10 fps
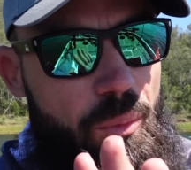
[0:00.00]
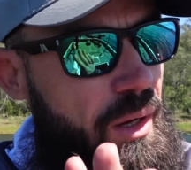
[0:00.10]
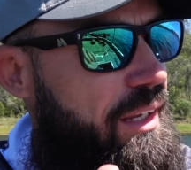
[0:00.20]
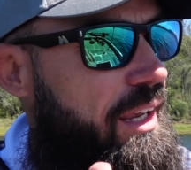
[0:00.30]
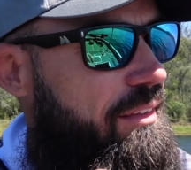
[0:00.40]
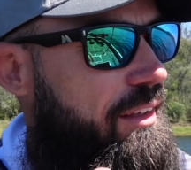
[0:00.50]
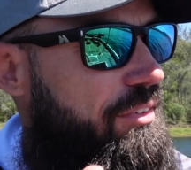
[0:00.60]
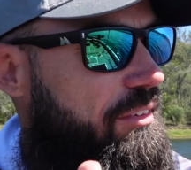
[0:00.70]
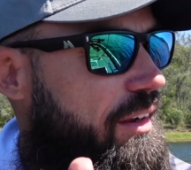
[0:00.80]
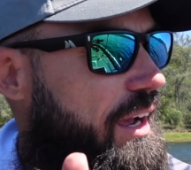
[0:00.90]
one key thing
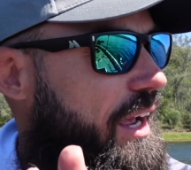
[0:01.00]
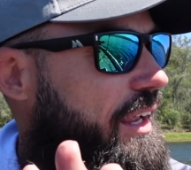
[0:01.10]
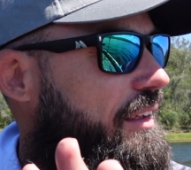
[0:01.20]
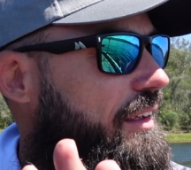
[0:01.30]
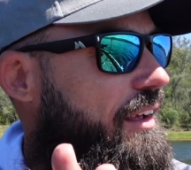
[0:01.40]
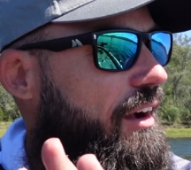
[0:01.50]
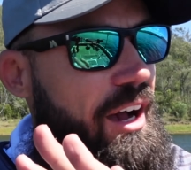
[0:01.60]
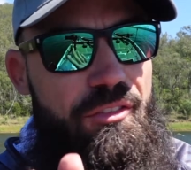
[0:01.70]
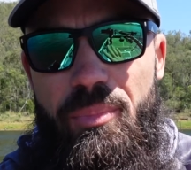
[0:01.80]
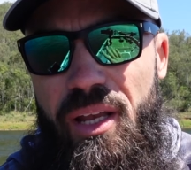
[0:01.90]
for today, I
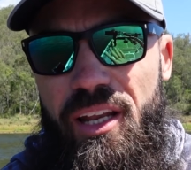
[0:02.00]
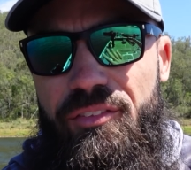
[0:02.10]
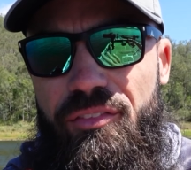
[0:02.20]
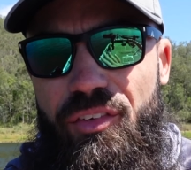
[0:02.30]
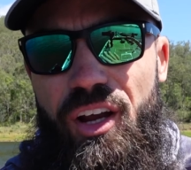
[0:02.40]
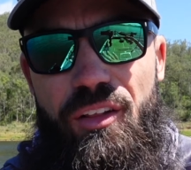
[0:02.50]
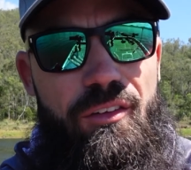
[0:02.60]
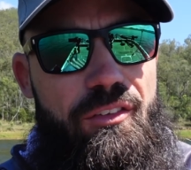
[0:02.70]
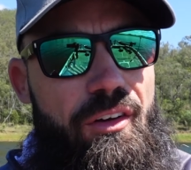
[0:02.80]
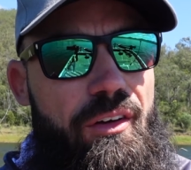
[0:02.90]
haven't been here for a very
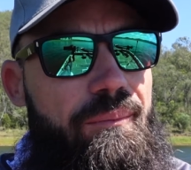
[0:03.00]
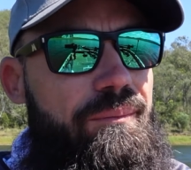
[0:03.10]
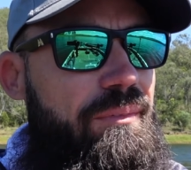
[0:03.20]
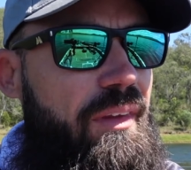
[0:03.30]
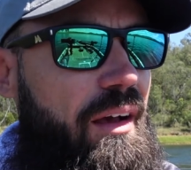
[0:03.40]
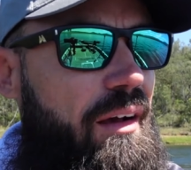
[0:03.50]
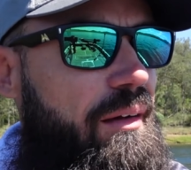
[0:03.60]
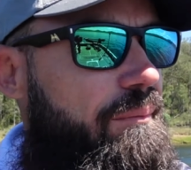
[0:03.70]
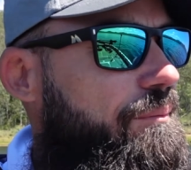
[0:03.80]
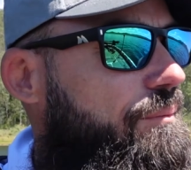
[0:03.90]
long time.
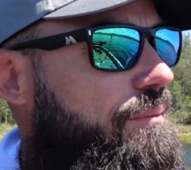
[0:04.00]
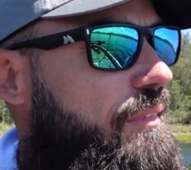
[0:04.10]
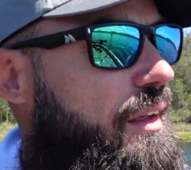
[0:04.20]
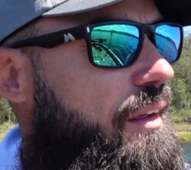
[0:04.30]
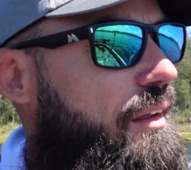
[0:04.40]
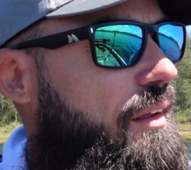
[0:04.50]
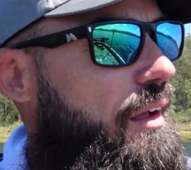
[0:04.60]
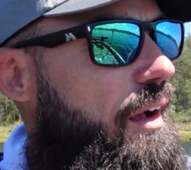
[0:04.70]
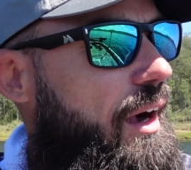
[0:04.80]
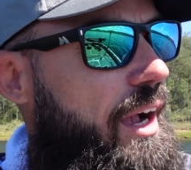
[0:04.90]
I
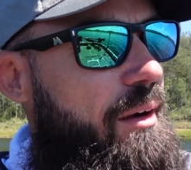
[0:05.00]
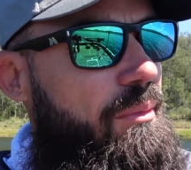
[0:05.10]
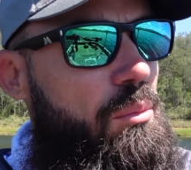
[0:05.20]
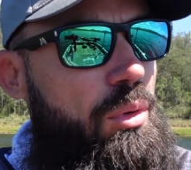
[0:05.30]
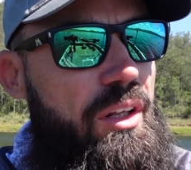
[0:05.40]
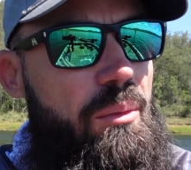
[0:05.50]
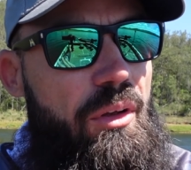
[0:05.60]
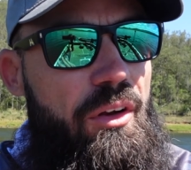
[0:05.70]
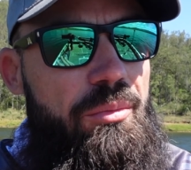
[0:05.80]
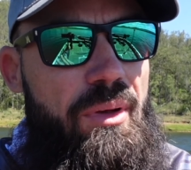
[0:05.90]
can't remember when, to be
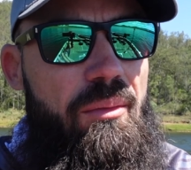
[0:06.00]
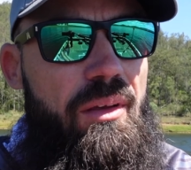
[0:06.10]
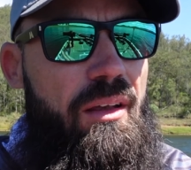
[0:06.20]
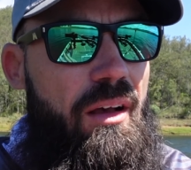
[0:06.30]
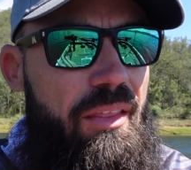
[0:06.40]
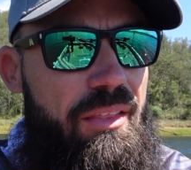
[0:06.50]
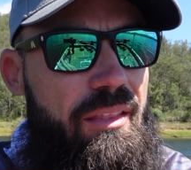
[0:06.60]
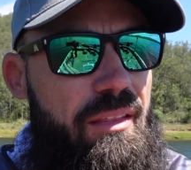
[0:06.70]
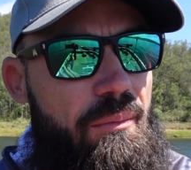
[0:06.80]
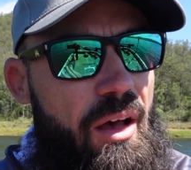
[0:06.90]
honest. Maybe
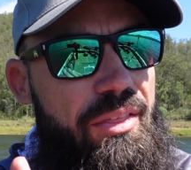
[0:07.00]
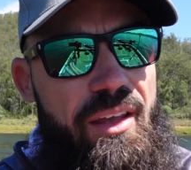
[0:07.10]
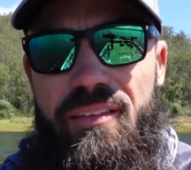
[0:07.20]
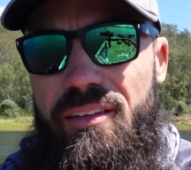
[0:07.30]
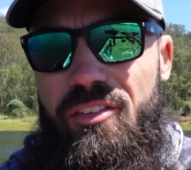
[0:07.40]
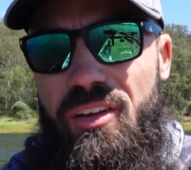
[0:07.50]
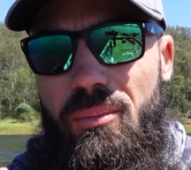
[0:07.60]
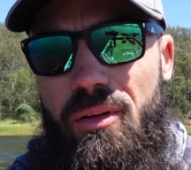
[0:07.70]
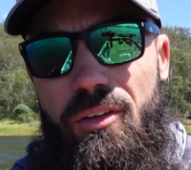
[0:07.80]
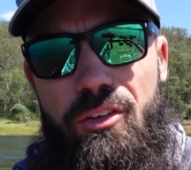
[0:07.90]
I think this year,
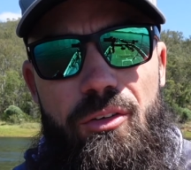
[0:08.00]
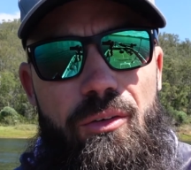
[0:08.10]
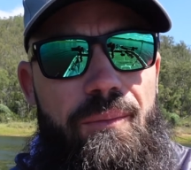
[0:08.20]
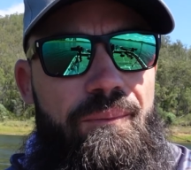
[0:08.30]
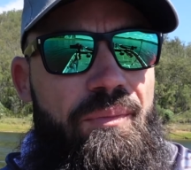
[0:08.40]
but not sure.